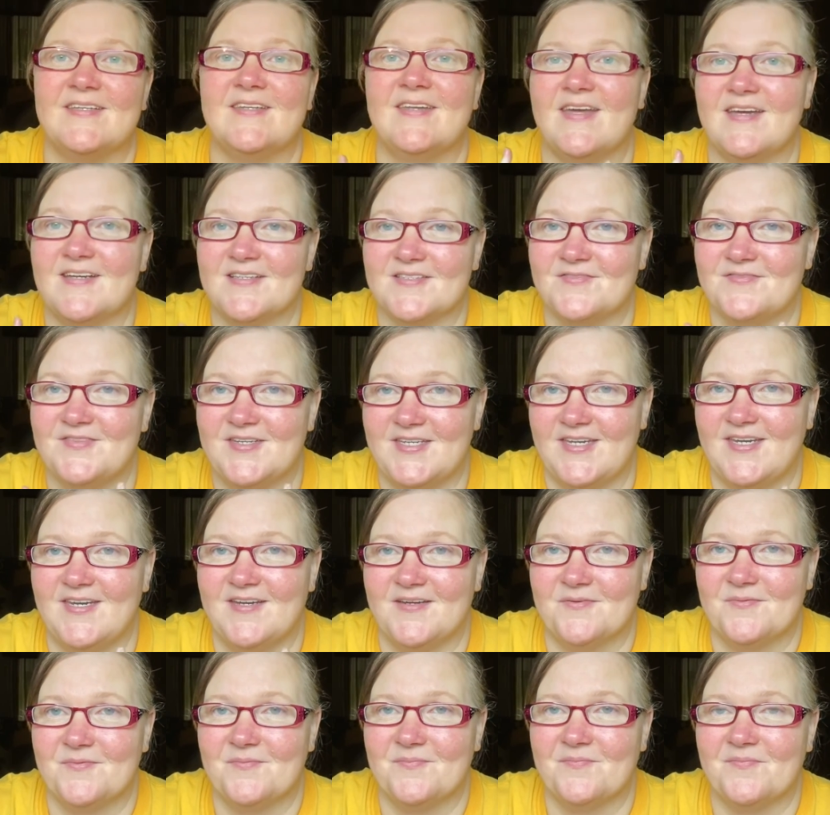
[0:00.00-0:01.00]
next
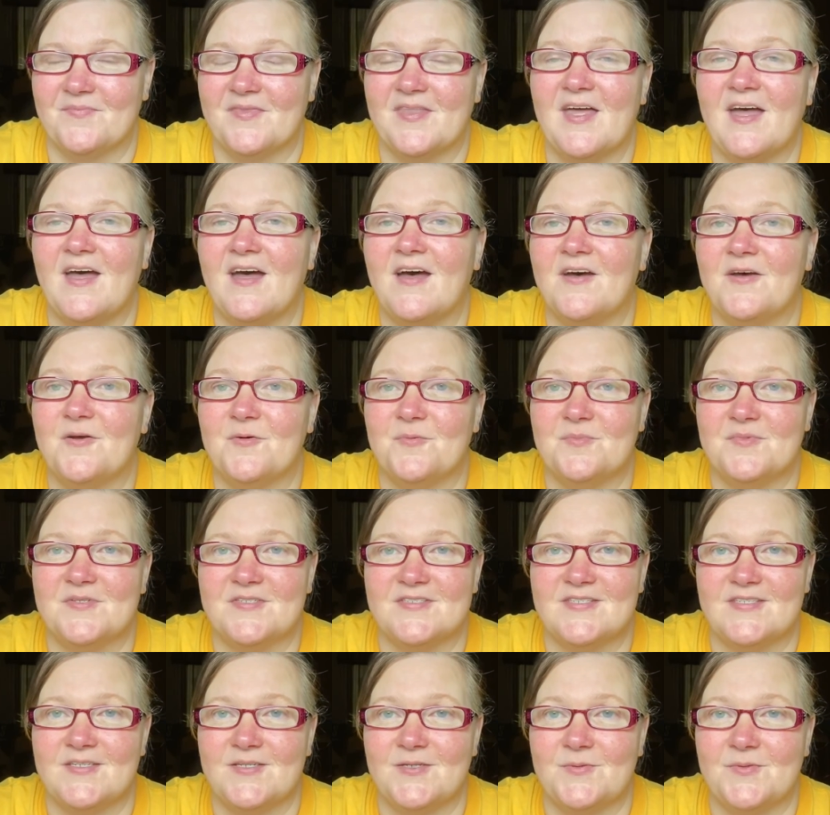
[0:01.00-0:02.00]
video, I hope to
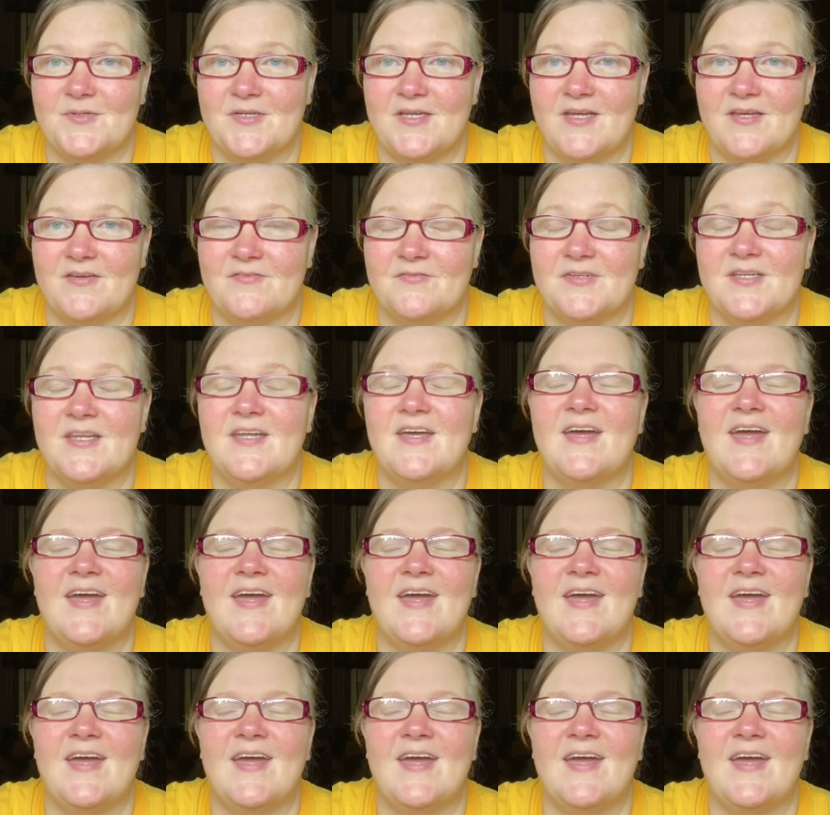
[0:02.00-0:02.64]
see you in heaven.